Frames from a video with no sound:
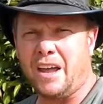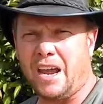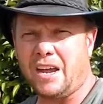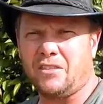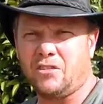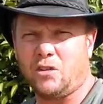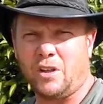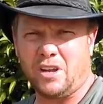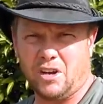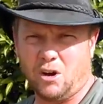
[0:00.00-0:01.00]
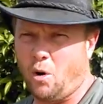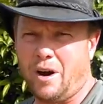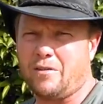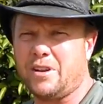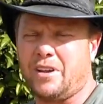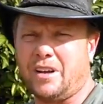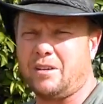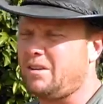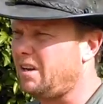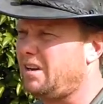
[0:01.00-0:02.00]
And so they can know
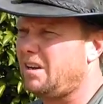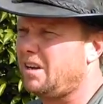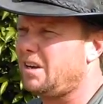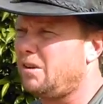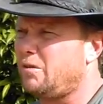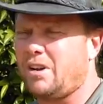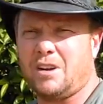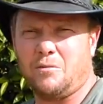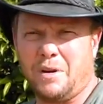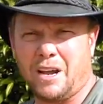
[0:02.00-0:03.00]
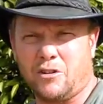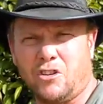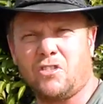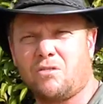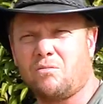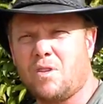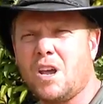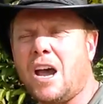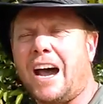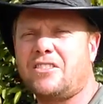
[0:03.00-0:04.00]
everything. It doesn't even matter. Just
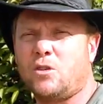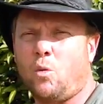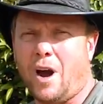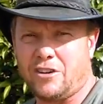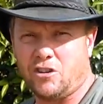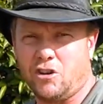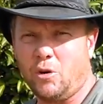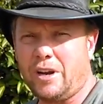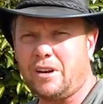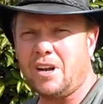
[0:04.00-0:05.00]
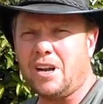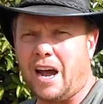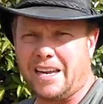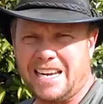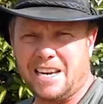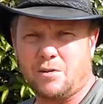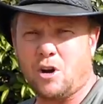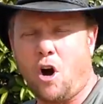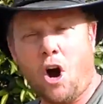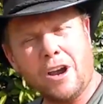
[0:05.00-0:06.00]
I said, why'd you do it? I need it
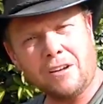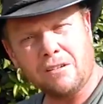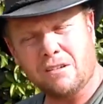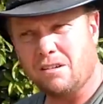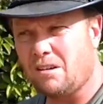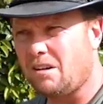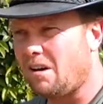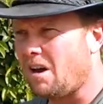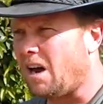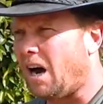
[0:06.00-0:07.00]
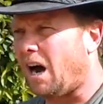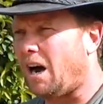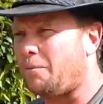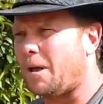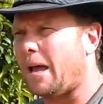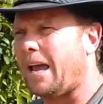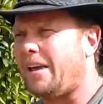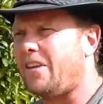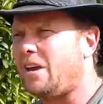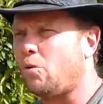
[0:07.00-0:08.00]
gone. Um,
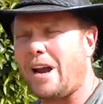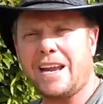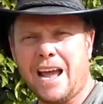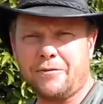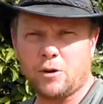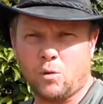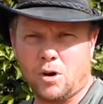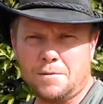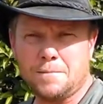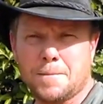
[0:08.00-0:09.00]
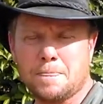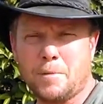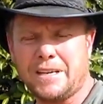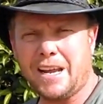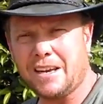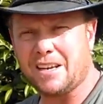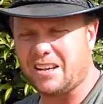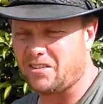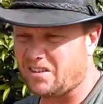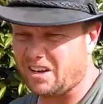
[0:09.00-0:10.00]
and then right afterward, my dad
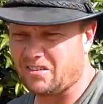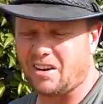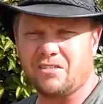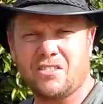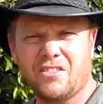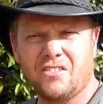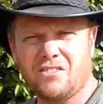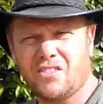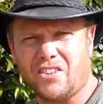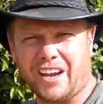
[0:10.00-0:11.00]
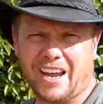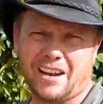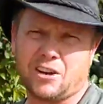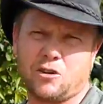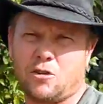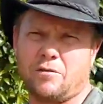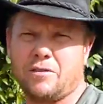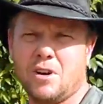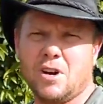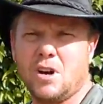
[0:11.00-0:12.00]
gets, gets a sciatic
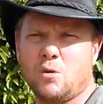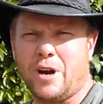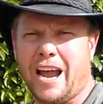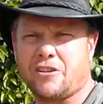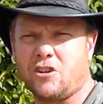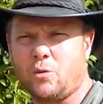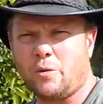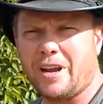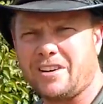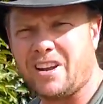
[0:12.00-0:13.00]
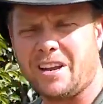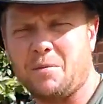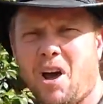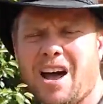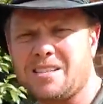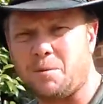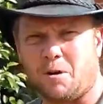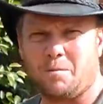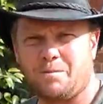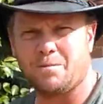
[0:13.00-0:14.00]
nerve reaction where we had to take him to the
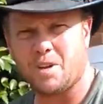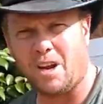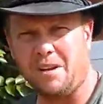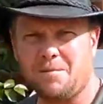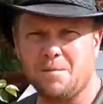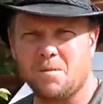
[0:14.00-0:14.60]
hospital, okay?